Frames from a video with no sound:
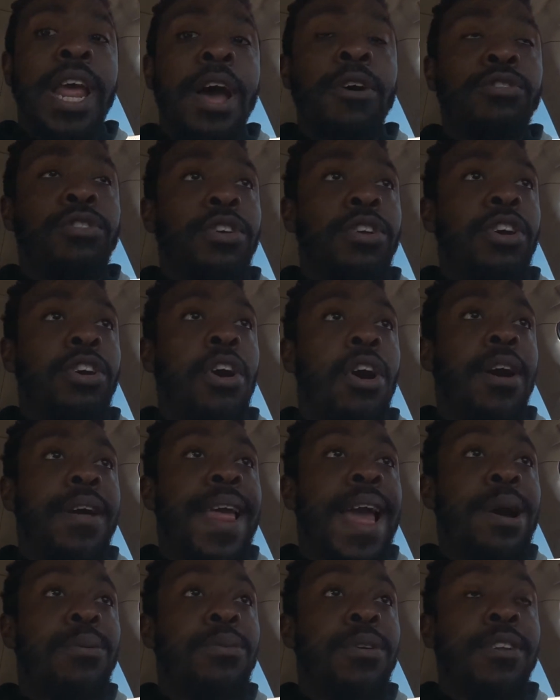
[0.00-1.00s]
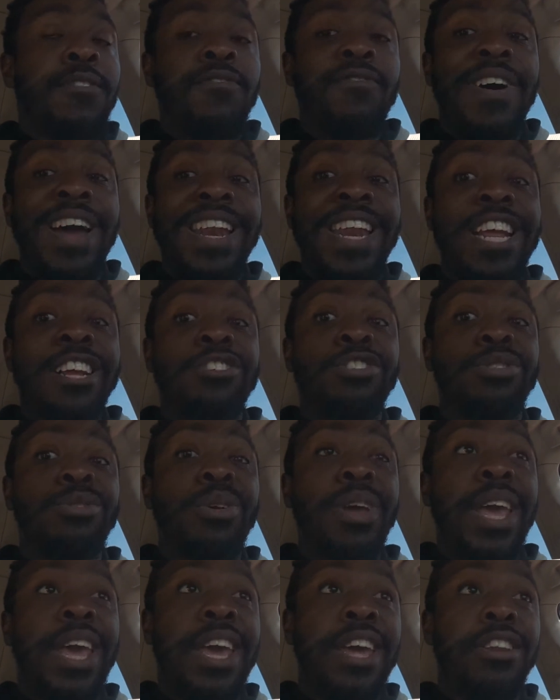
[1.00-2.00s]
I was gonna call that one
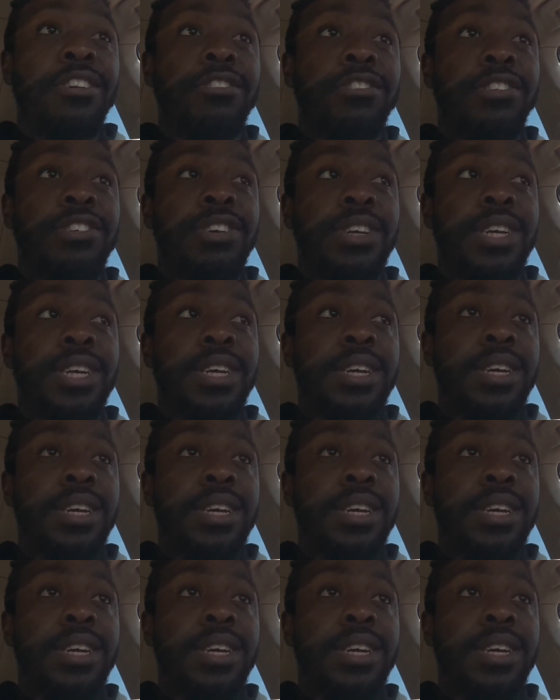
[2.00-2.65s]
Financial Energy.